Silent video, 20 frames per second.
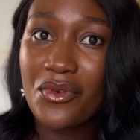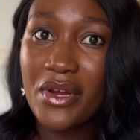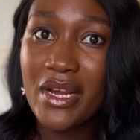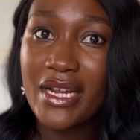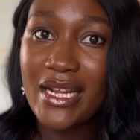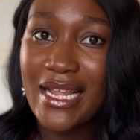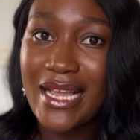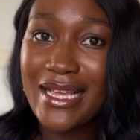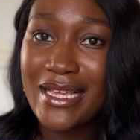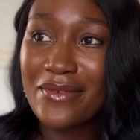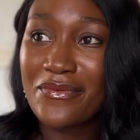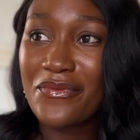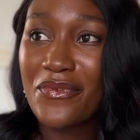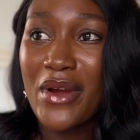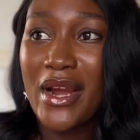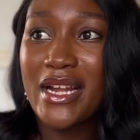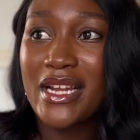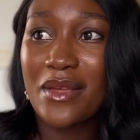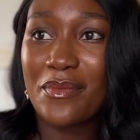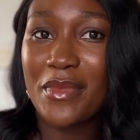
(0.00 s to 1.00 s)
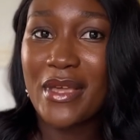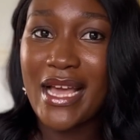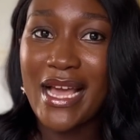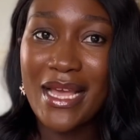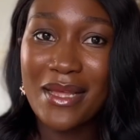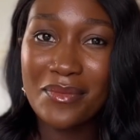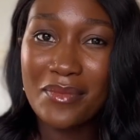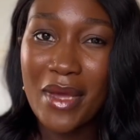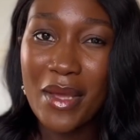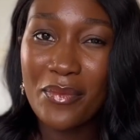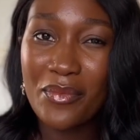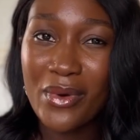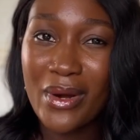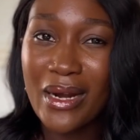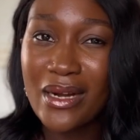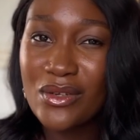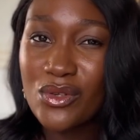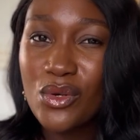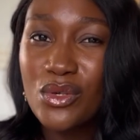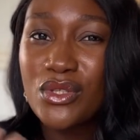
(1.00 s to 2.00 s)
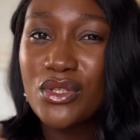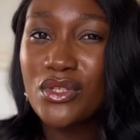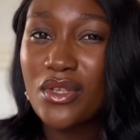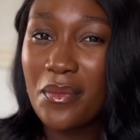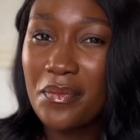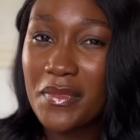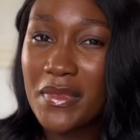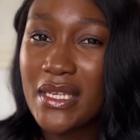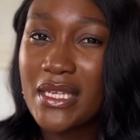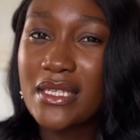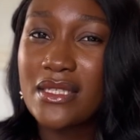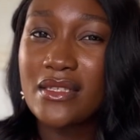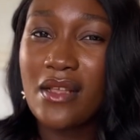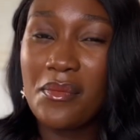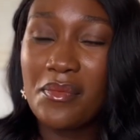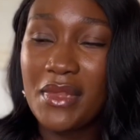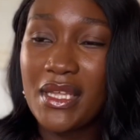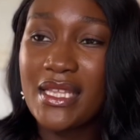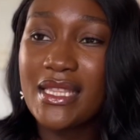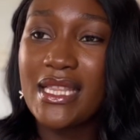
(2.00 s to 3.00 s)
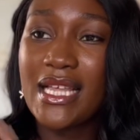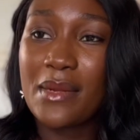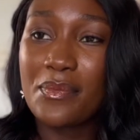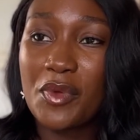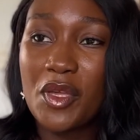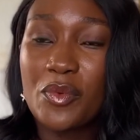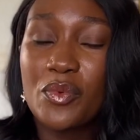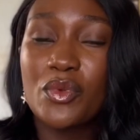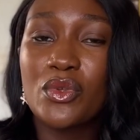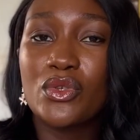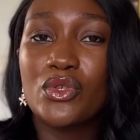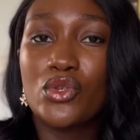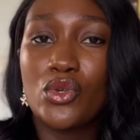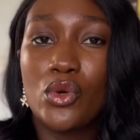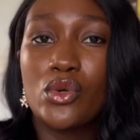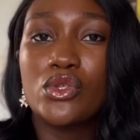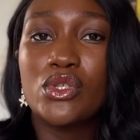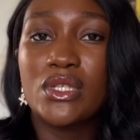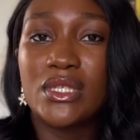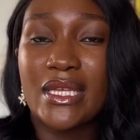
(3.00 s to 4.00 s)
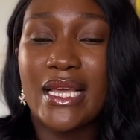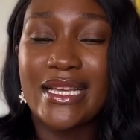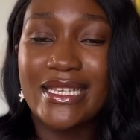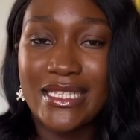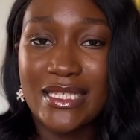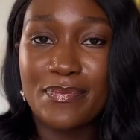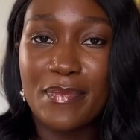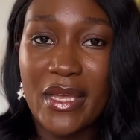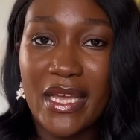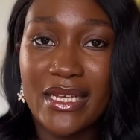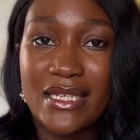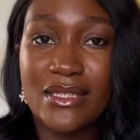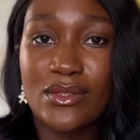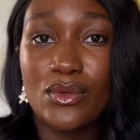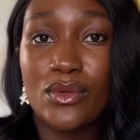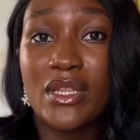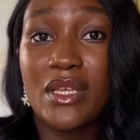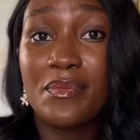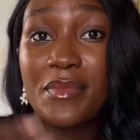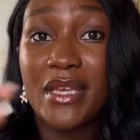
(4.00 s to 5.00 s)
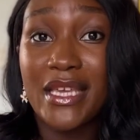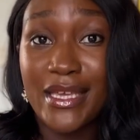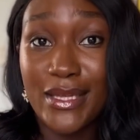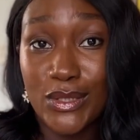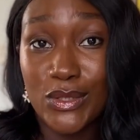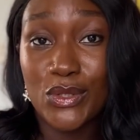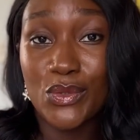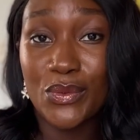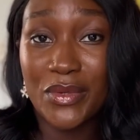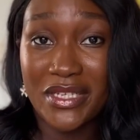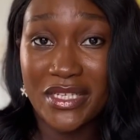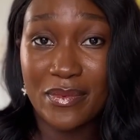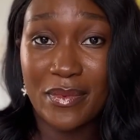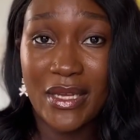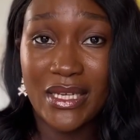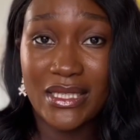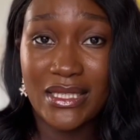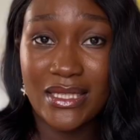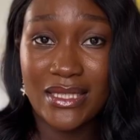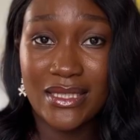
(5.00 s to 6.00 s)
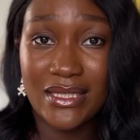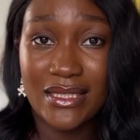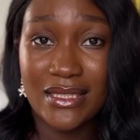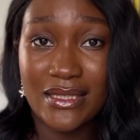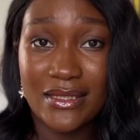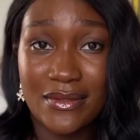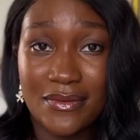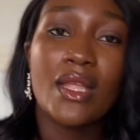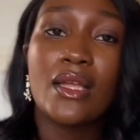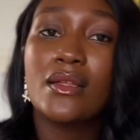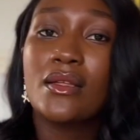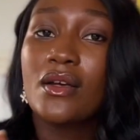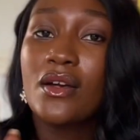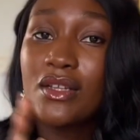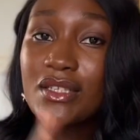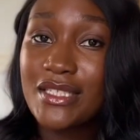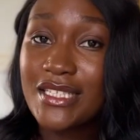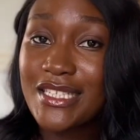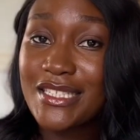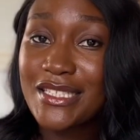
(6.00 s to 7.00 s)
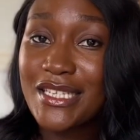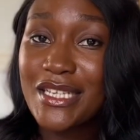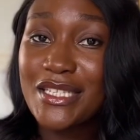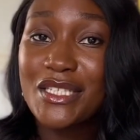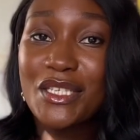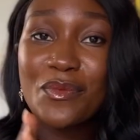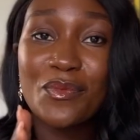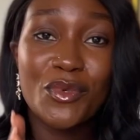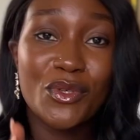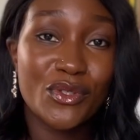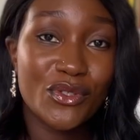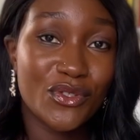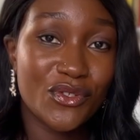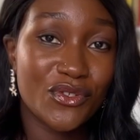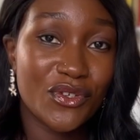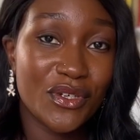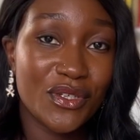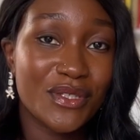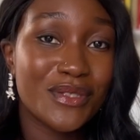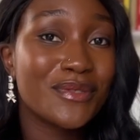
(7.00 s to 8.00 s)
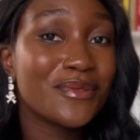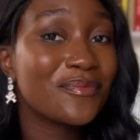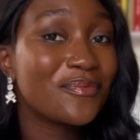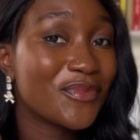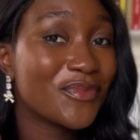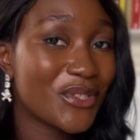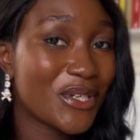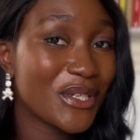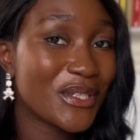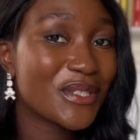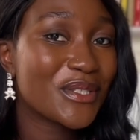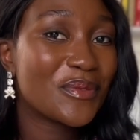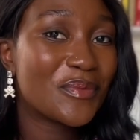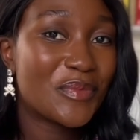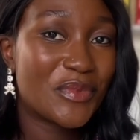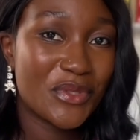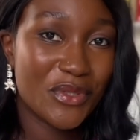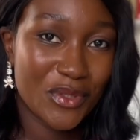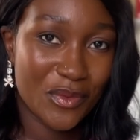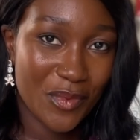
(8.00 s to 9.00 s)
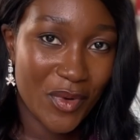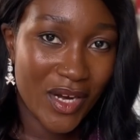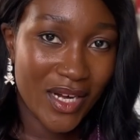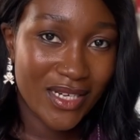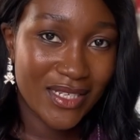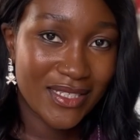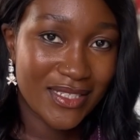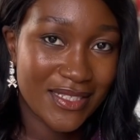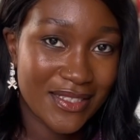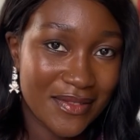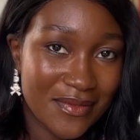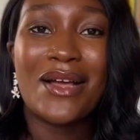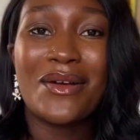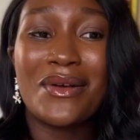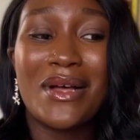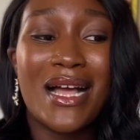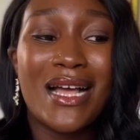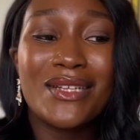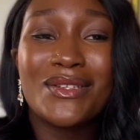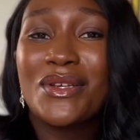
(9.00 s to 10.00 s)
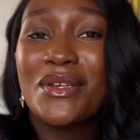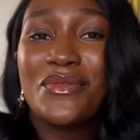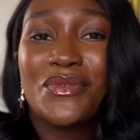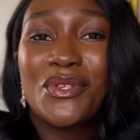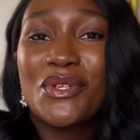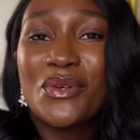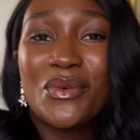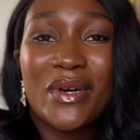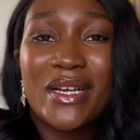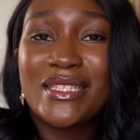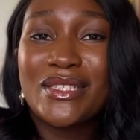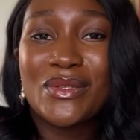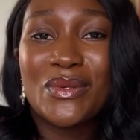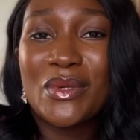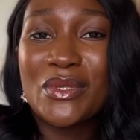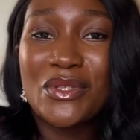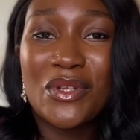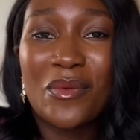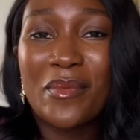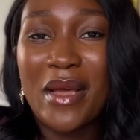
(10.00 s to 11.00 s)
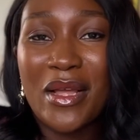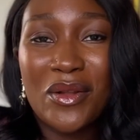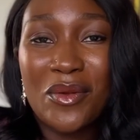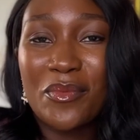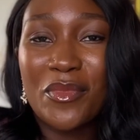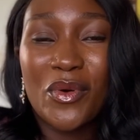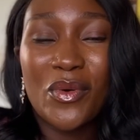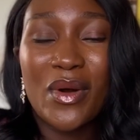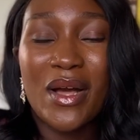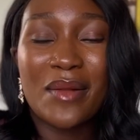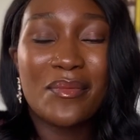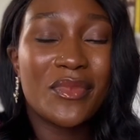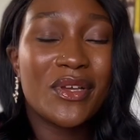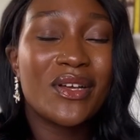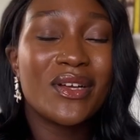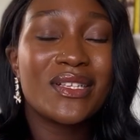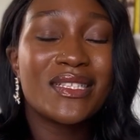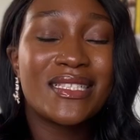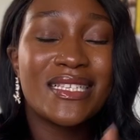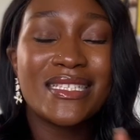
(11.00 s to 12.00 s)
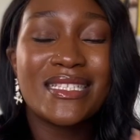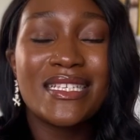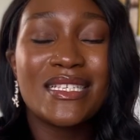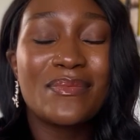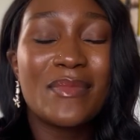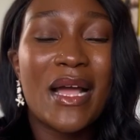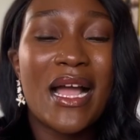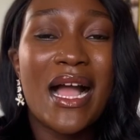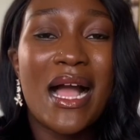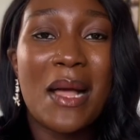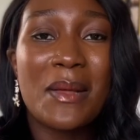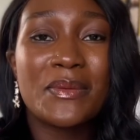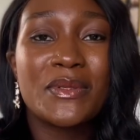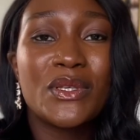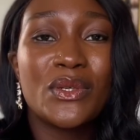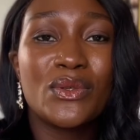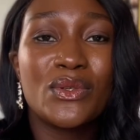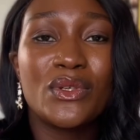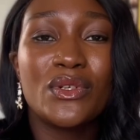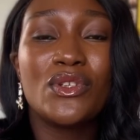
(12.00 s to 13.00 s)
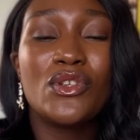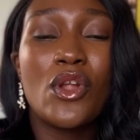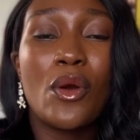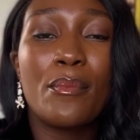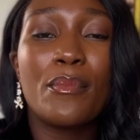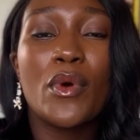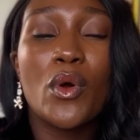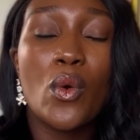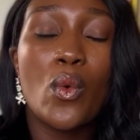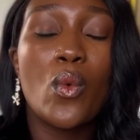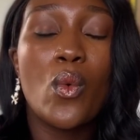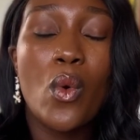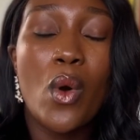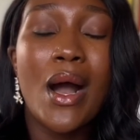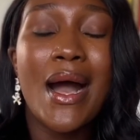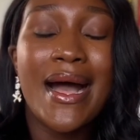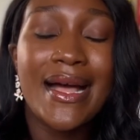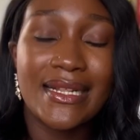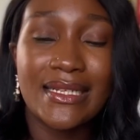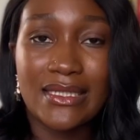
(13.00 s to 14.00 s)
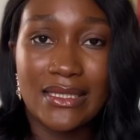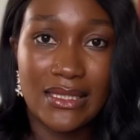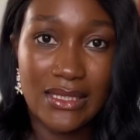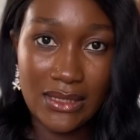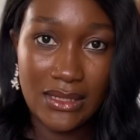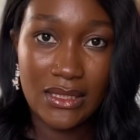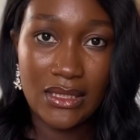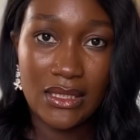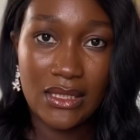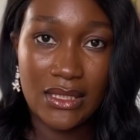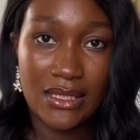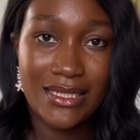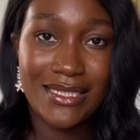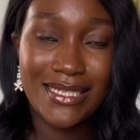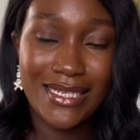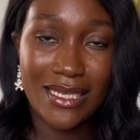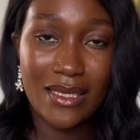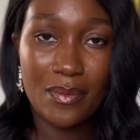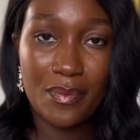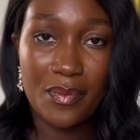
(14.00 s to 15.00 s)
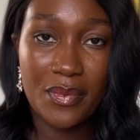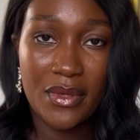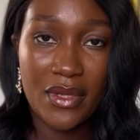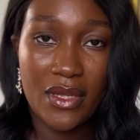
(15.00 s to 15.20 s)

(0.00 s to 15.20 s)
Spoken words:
create like a Friday behind my brand or something that people know to expect so they begin to expect it. Consistency builds trust. Trust builds brands. Now, I don't even know why this was not my number one because this is my absolute number one tip